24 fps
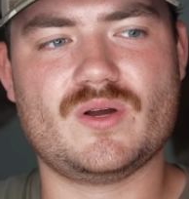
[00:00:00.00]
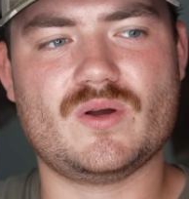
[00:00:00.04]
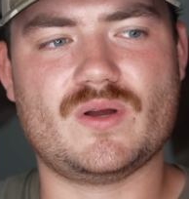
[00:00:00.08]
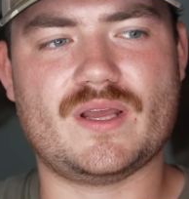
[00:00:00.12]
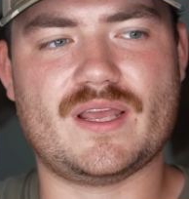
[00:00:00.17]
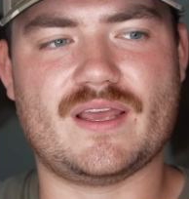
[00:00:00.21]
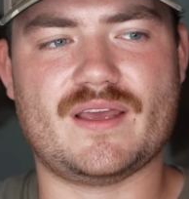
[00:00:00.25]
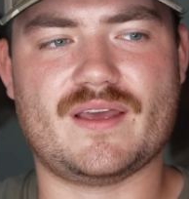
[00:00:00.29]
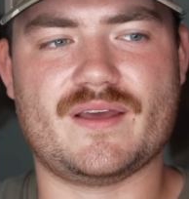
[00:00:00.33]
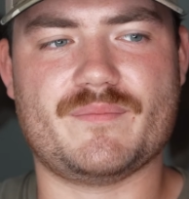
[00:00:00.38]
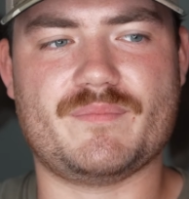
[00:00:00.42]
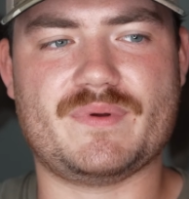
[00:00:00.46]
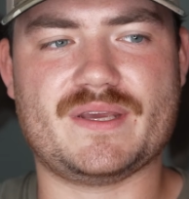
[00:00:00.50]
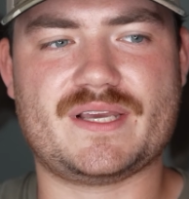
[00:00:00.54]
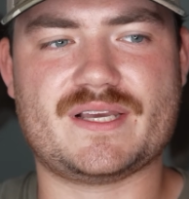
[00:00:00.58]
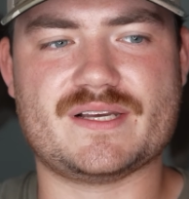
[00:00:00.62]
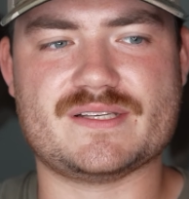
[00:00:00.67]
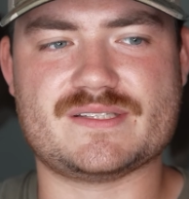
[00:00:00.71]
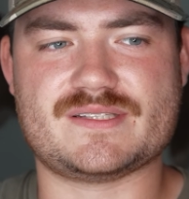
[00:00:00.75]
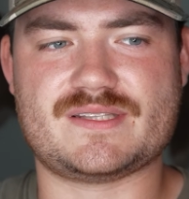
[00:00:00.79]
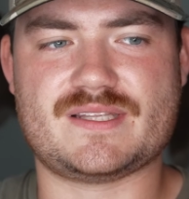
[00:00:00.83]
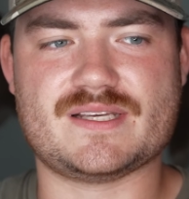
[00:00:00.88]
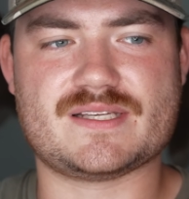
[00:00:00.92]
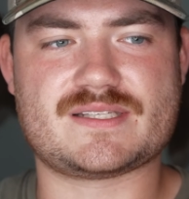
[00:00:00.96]

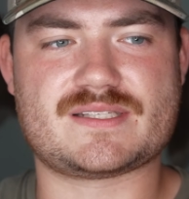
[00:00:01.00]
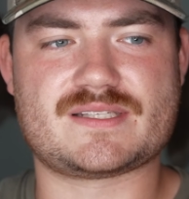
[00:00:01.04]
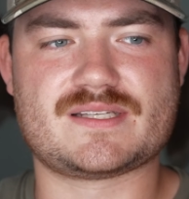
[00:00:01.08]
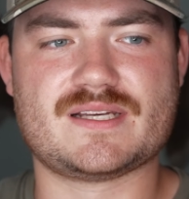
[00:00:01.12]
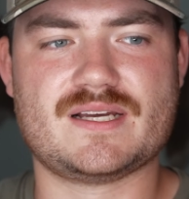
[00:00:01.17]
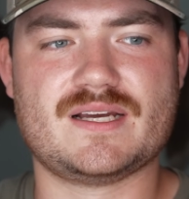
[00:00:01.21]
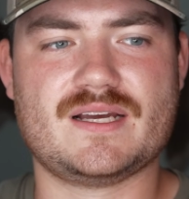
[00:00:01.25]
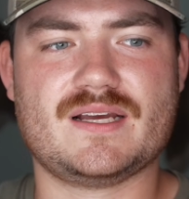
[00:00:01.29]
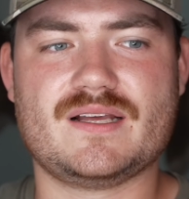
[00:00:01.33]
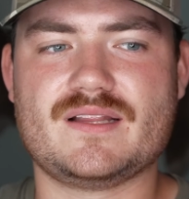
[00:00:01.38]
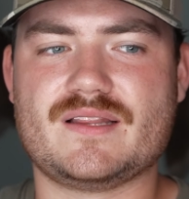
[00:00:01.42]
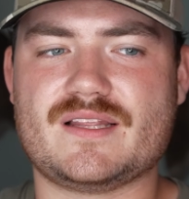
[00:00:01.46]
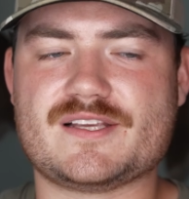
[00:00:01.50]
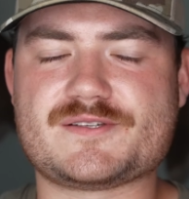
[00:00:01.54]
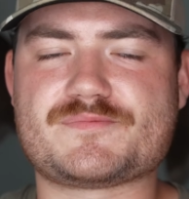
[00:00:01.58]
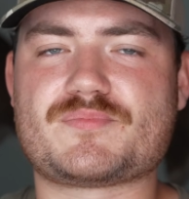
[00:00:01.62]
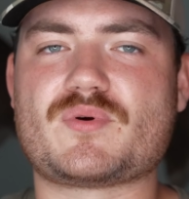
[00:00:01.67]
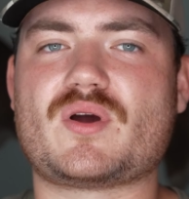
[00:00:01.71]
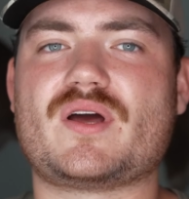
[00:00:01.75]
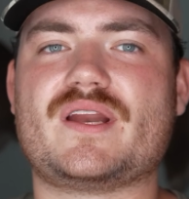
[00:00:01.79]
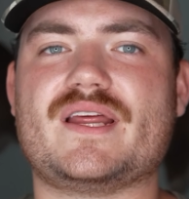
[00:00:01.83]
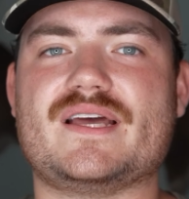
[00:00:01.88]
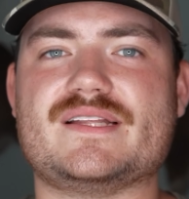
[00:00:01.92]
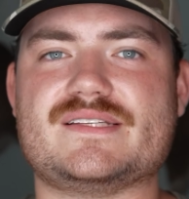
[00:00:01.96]
because this
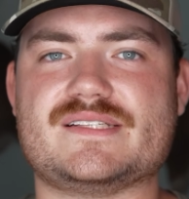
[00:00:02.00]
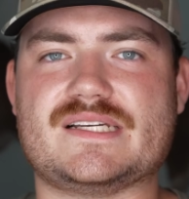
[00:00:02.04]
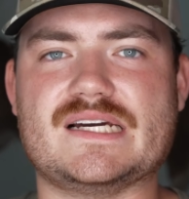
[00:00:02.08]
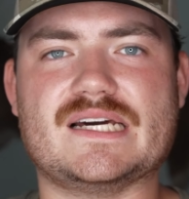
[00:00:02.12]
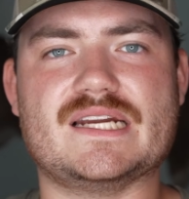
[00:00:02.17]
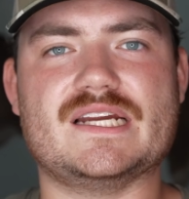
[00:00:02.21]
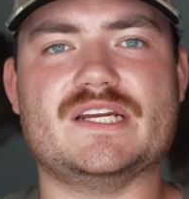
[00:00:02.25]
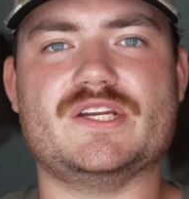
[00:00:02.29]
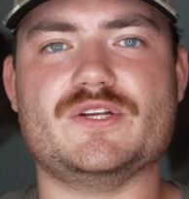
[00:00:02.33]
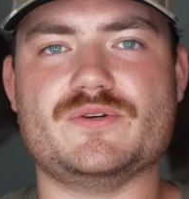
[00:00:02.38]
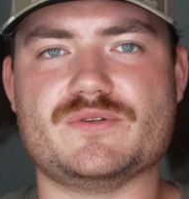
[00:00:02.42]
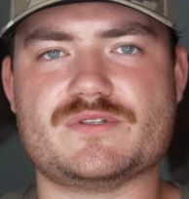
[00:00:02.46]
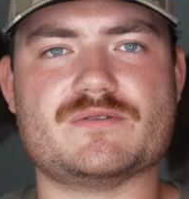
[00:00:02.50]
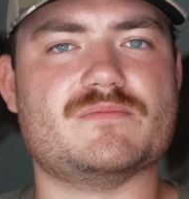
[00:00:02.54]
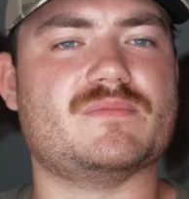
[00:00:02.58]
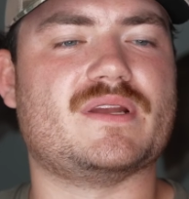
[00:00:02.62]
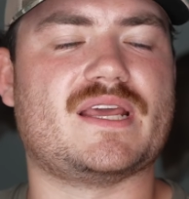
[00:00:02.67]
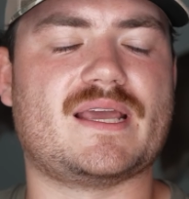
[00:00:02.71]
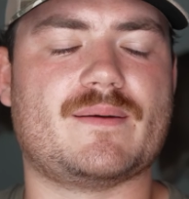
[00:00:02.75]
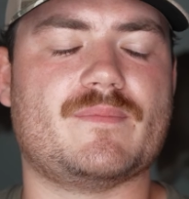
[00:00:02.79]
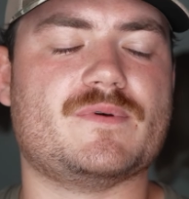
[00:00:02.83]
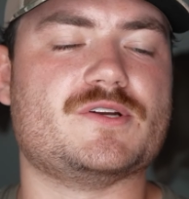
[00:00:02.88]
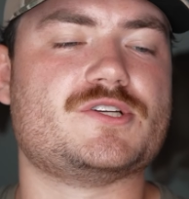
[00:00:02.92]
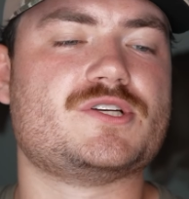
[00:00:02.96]
broadhead's going to do some
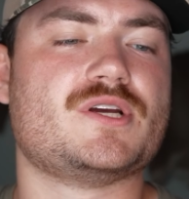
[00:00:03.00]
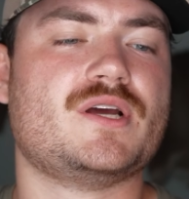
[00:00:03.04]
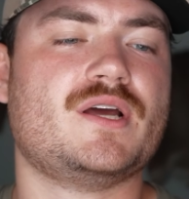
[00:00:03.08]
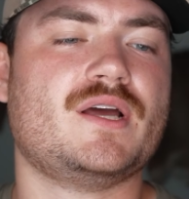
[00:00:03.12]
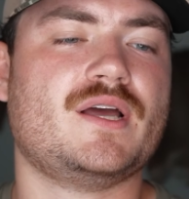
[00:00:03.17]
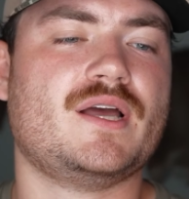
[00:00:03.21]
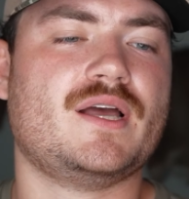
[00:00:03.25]
damage.